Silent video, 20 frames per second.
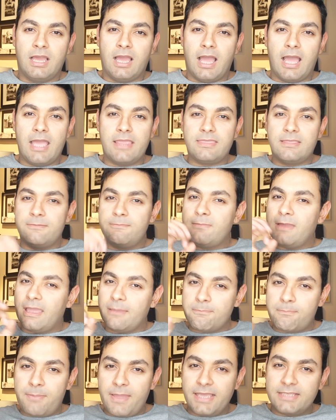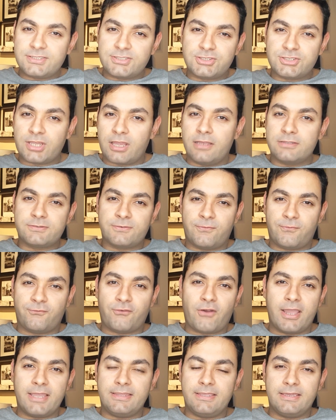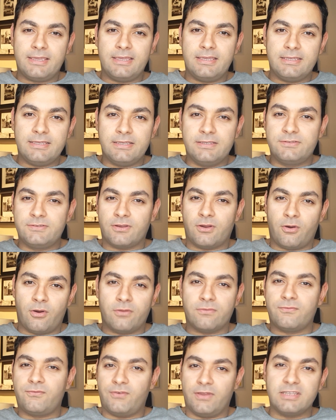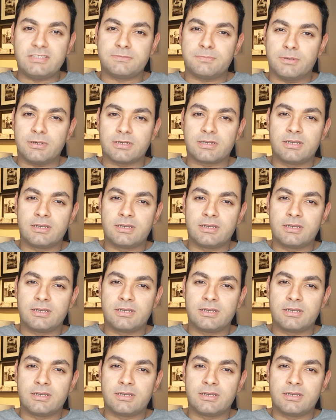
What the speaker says: And the best chance of finding it is on Facebook.